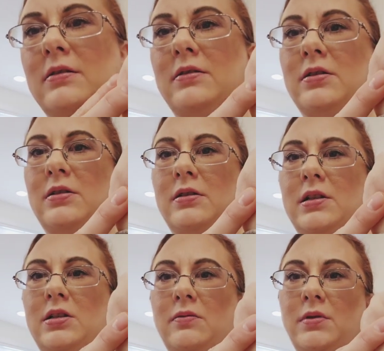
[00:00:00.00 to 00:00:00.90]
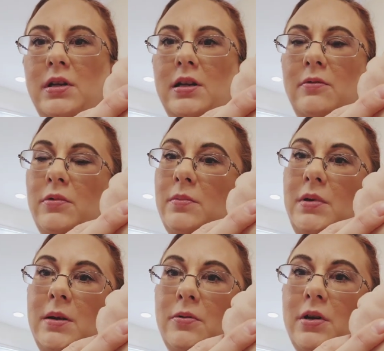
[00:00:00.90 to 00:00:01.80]
So it would
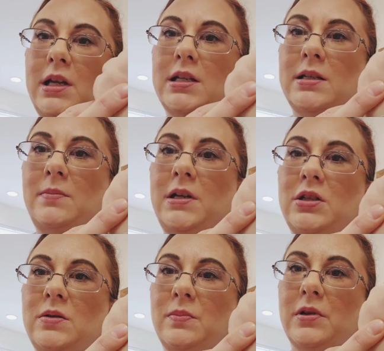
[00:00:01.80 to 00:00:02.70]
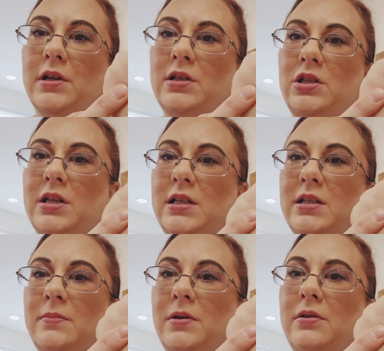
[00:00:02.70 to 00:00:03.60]
be pretty as a peach blush, I
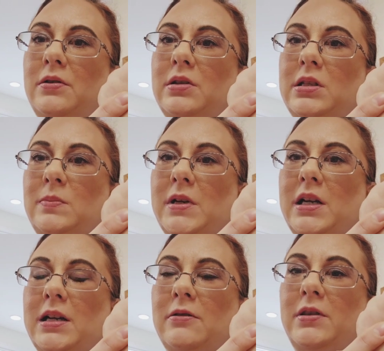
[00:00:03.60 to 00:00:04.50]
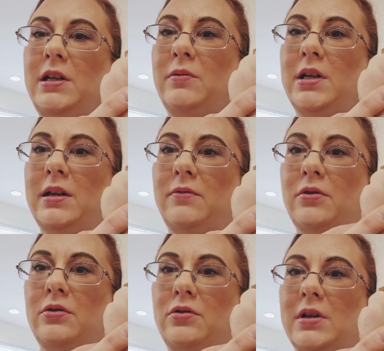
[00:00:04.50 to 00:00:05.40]
suppose, but I don't think it would
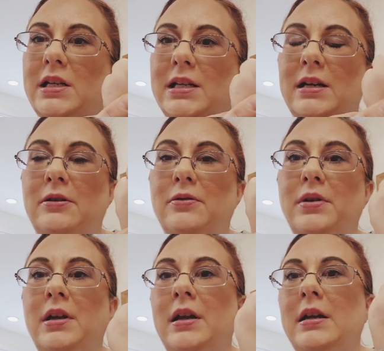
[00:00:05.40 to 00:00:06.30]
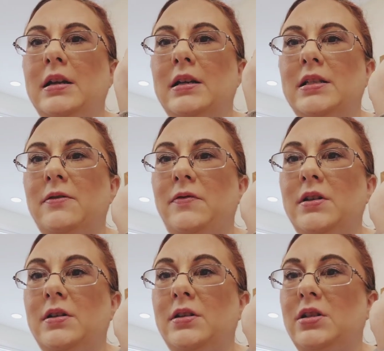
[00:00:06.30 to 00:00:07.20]
ever dry down, because it
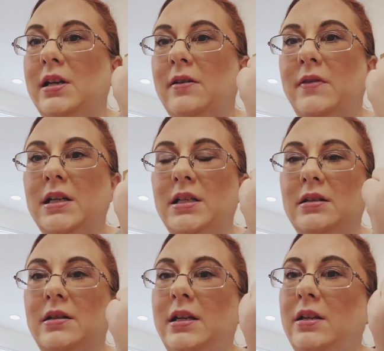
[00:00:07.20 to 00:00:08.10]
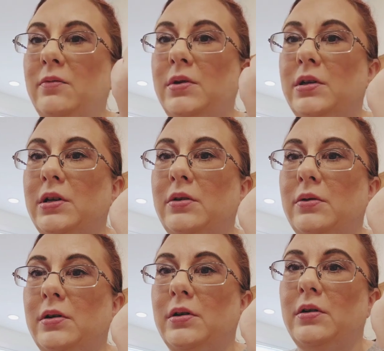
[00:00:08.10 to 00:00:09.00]
feels like a Vaseline would,
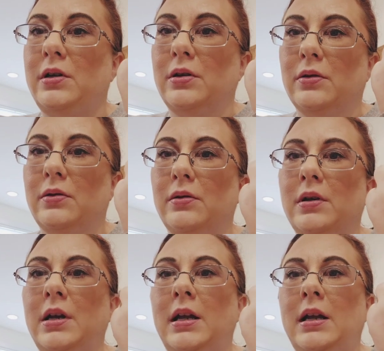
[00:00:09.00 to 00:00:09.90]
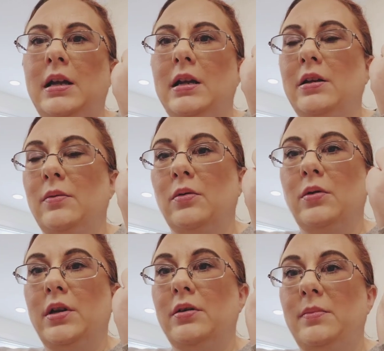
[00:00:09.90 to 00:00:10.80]
or, you know, an
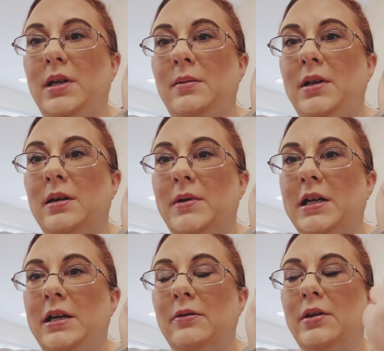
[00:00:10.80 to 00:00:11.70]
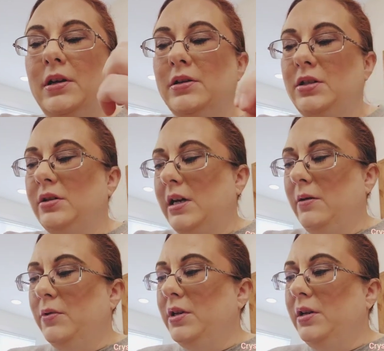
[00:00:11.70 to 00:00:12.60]
oil, maybe a body oil. So I
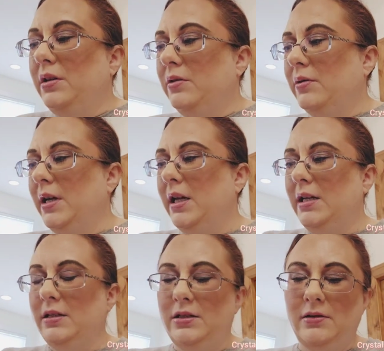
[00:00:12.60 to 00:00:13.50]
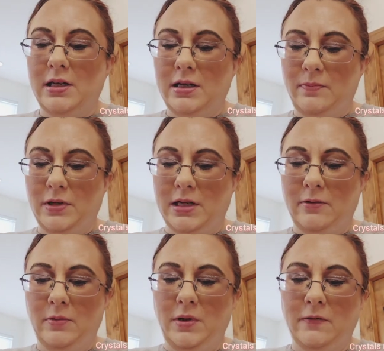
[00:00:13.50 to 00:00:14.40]
wouldn't go ahead and do that, but
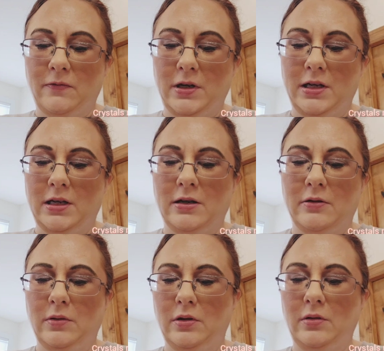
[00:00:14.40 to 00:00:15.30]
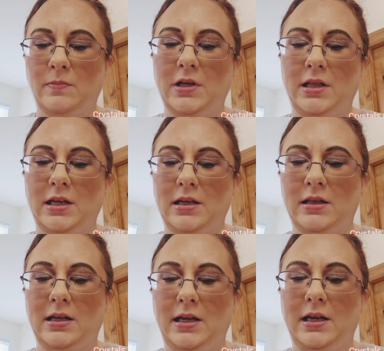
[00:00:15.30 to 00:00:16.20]
I would be afraid how it would look by the end
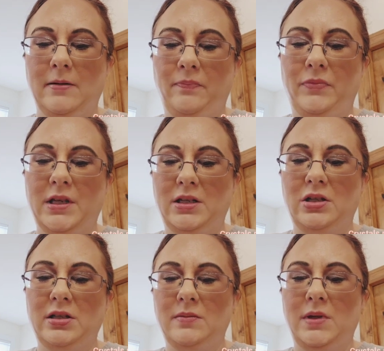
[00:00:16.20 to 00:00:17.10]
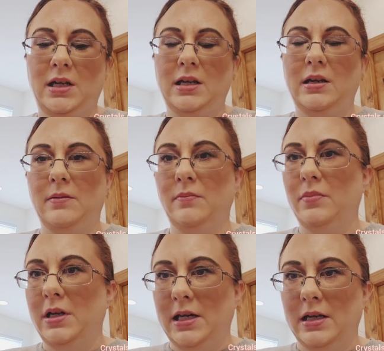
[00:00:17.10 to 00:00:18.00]
of the day. That's just me. I
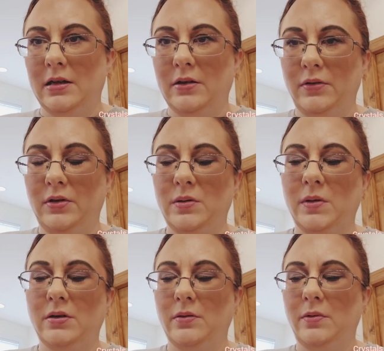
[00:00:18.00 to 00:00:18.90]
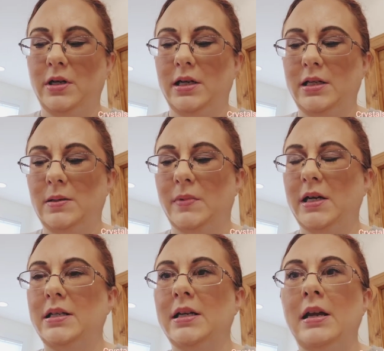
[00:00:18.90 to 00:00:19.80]
only use powder products,
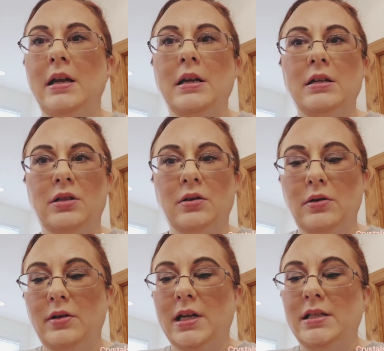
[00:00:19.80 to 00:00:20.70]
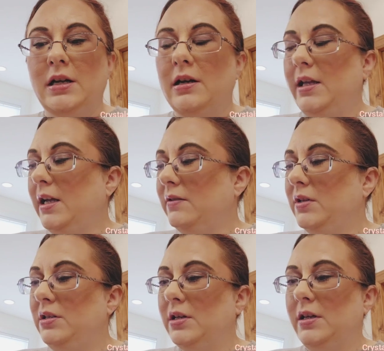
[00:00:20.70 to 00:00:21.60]
but so that's all I have
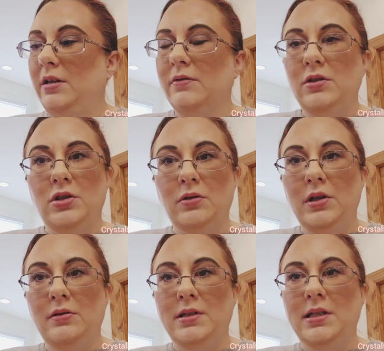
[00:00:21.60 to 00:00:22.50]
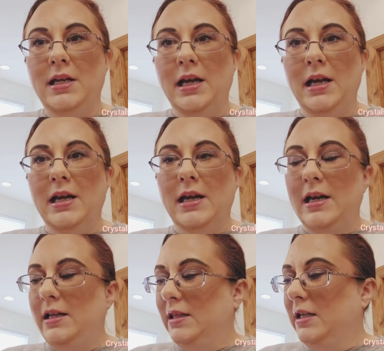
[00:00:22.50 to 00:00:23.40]
to tell you and show you today.
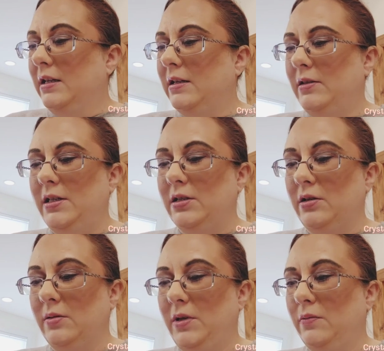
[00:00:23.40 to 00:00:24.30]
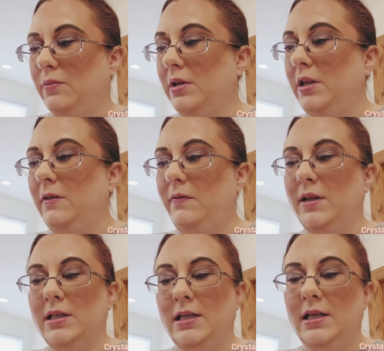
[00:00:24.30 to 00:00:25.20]
I think these are going to be really
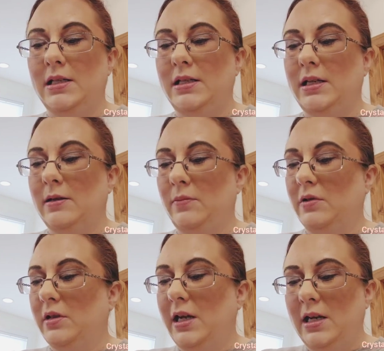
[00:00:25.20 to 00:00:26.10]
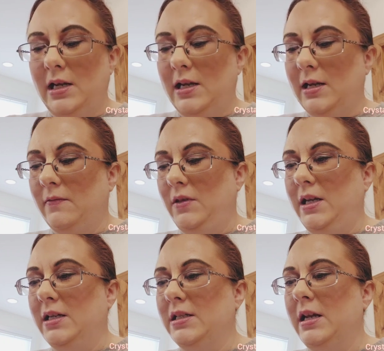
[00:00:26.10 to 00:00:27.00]
fantastic. I'm glad I have
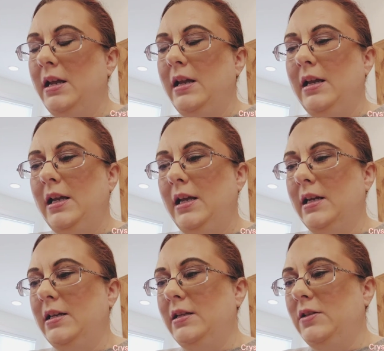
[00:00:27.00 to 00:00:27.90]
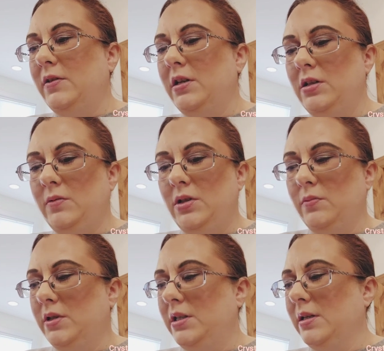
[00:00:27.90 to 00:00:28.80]
these. And as far as which
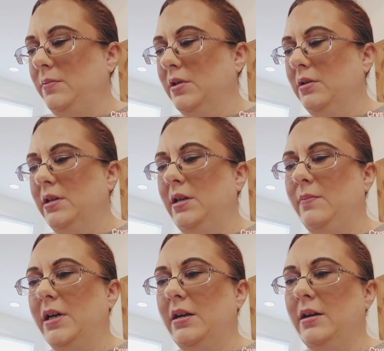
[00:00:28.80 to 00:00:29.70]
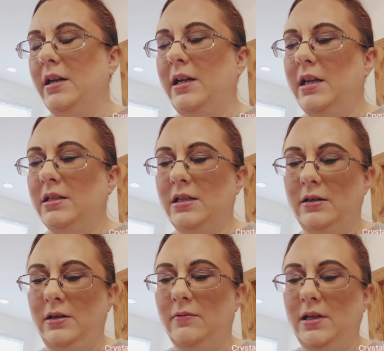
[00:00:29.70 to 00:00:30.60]
ones I'm going to like better, I can't
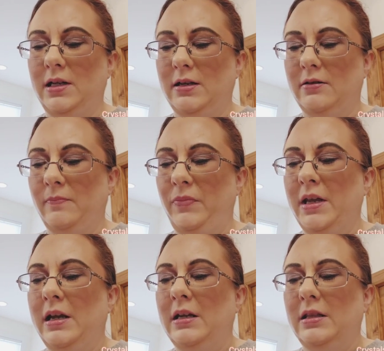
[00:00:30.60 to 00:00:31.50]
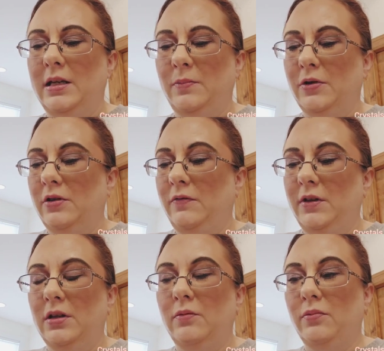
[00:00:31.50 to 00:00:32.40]
tell you right now. They both
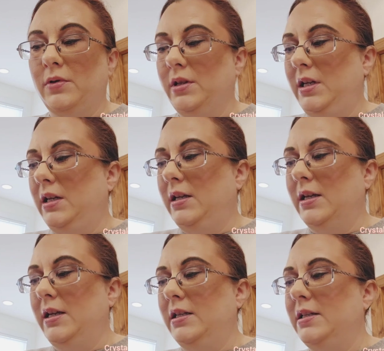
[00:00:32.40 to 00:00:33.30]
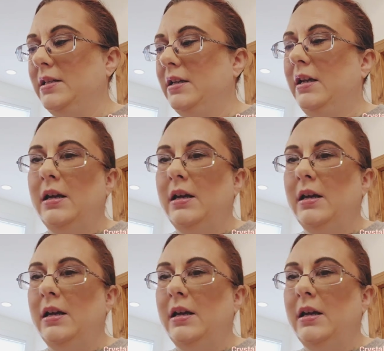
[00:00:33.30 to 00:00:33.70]
feel really nice